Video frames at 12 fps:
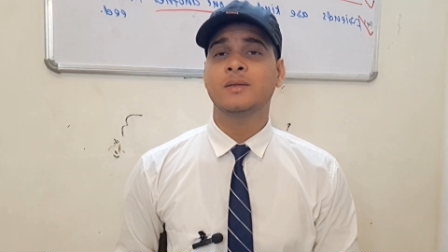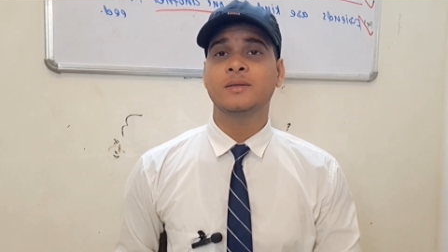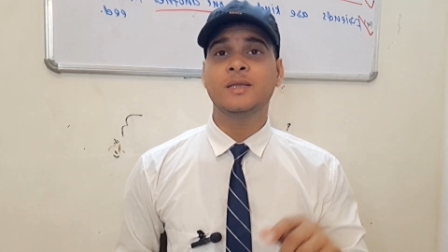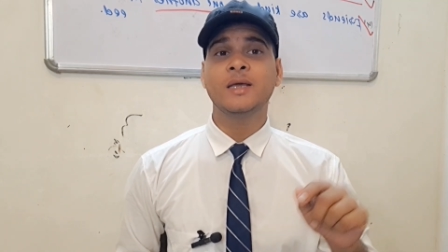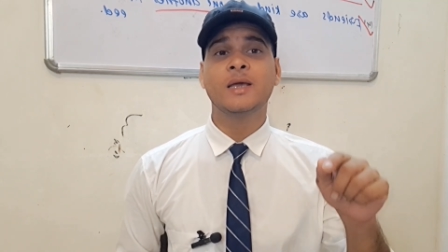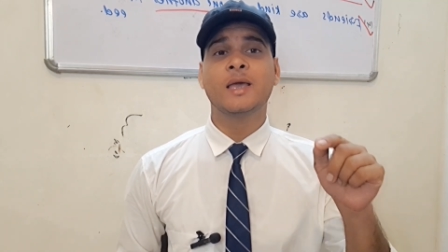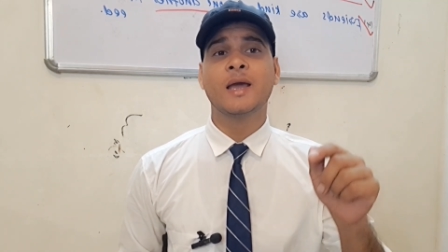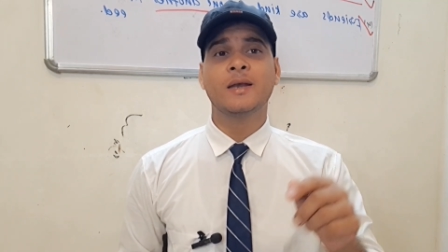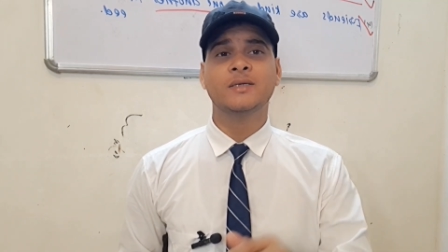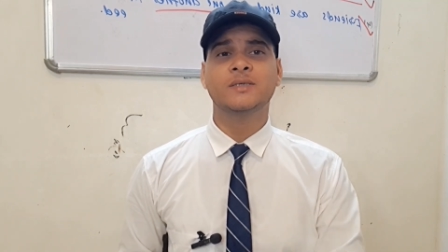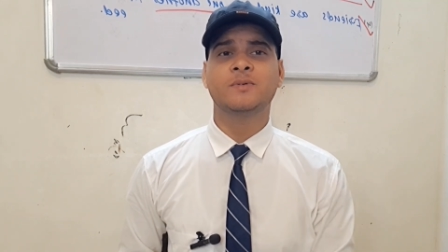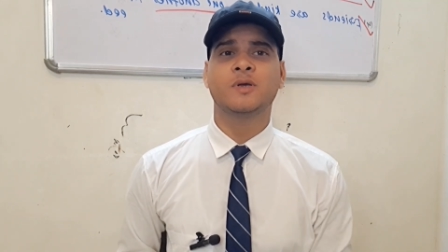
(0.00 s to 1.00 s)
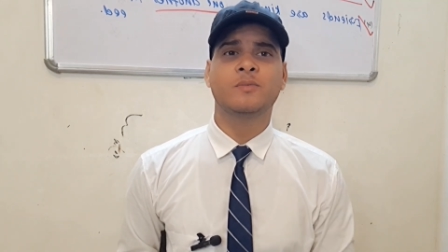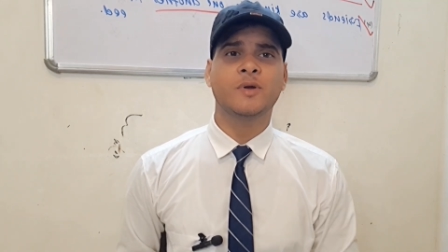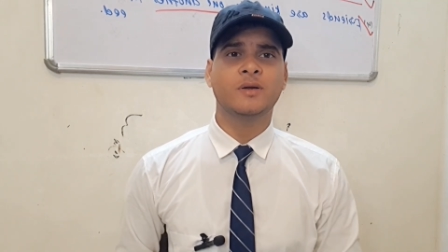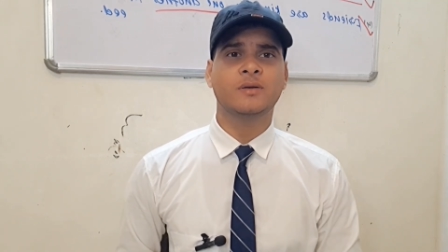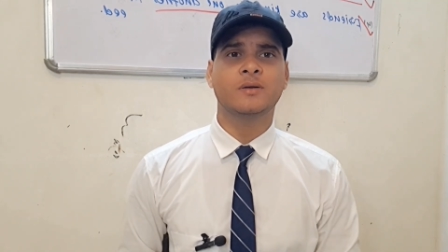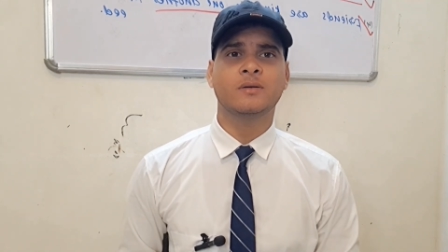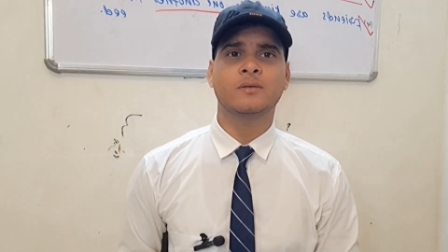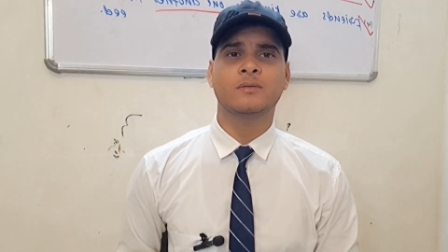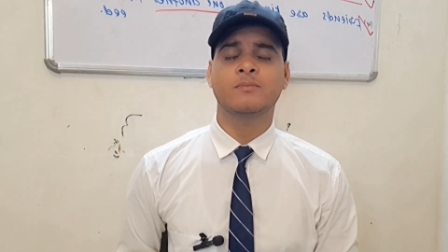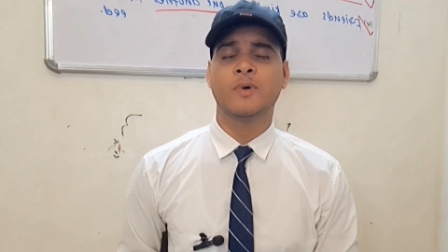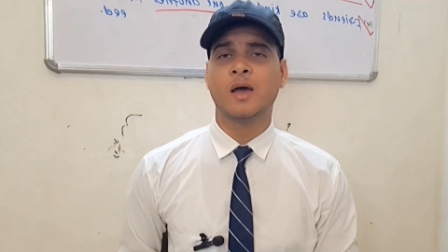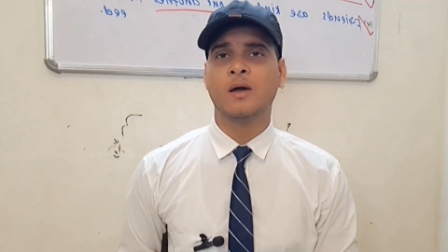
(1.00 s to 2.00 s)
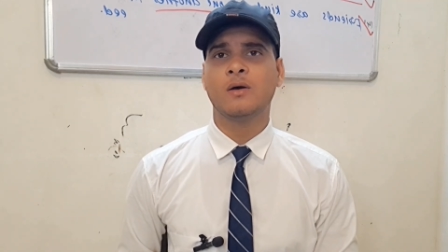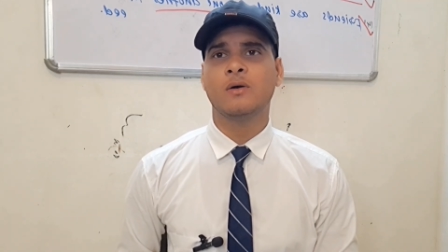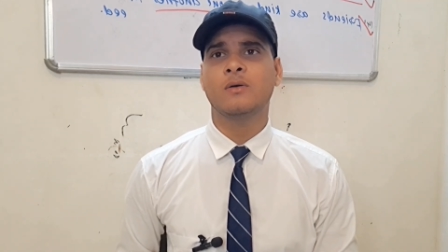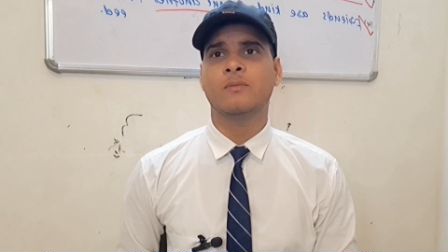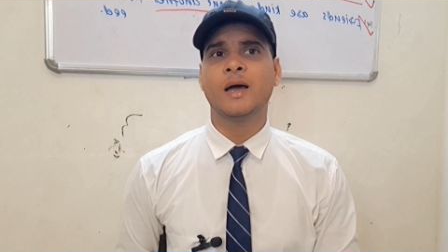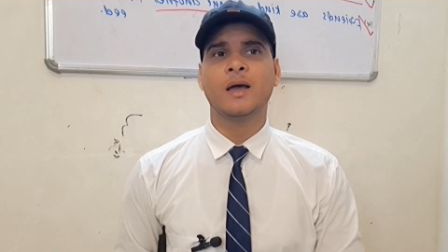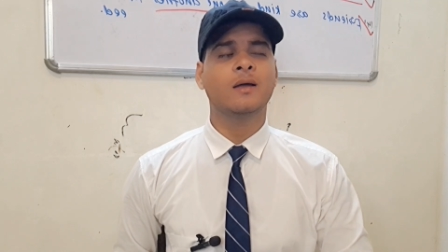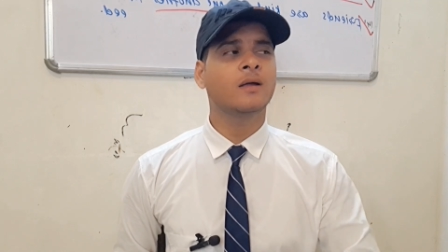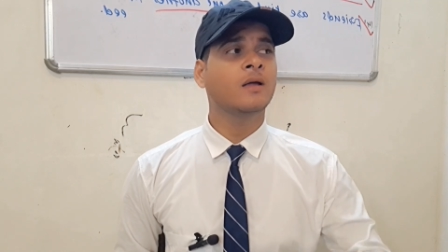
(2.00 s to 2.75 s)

They can speak better by how?